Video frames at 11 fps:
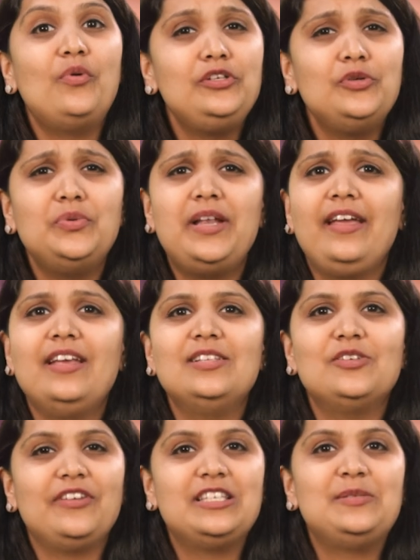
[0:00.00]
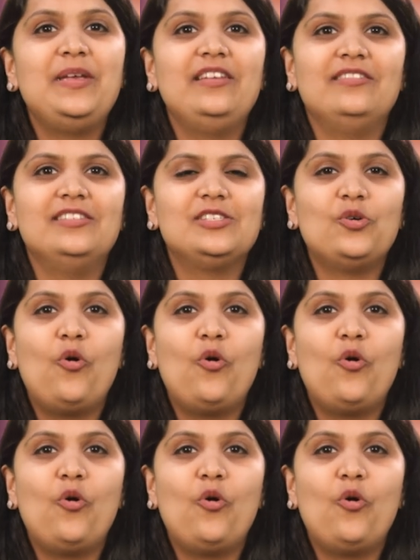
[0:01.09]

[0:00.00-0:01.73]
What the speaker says: over 2 decades of experience,